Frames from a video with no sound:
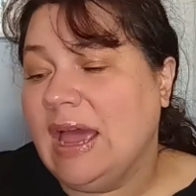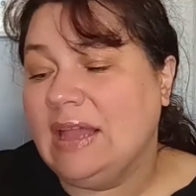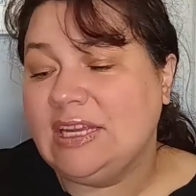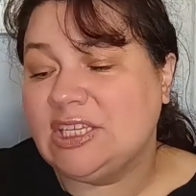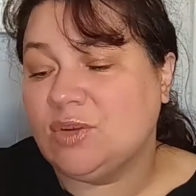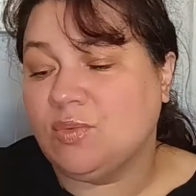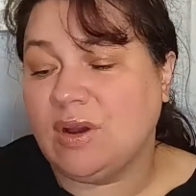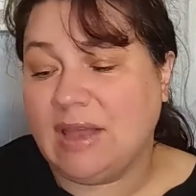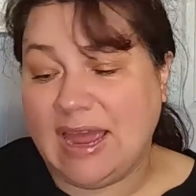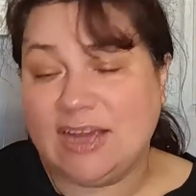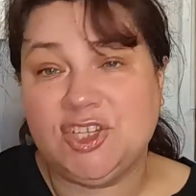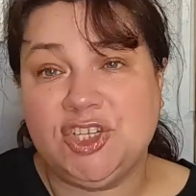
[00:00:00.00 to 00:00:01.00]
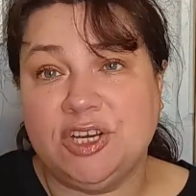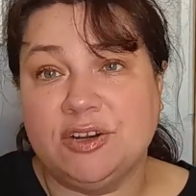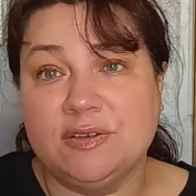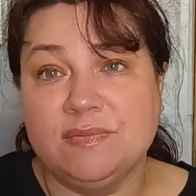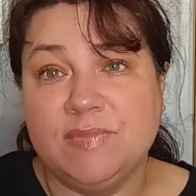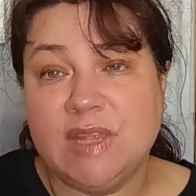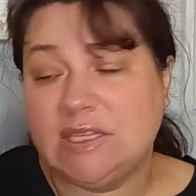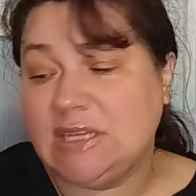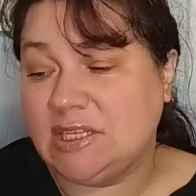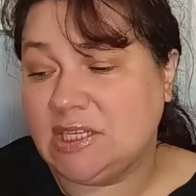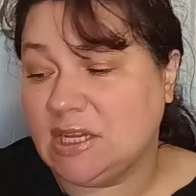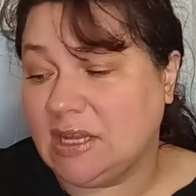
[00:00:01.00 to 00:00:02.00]
At least they were last year. They
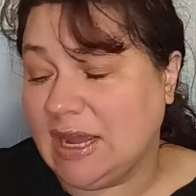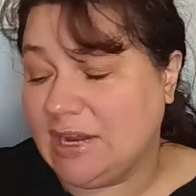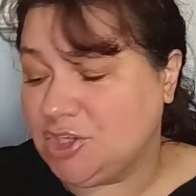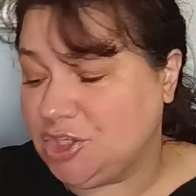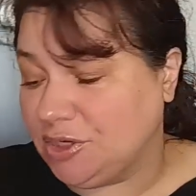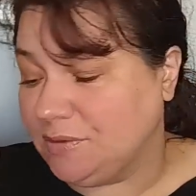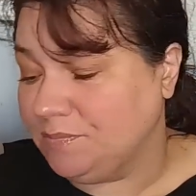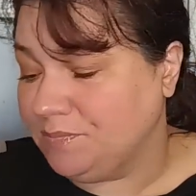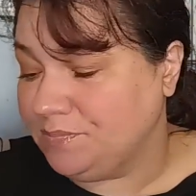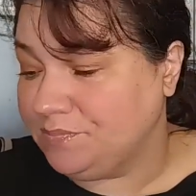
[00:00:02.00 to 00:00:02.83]
tasted good last year.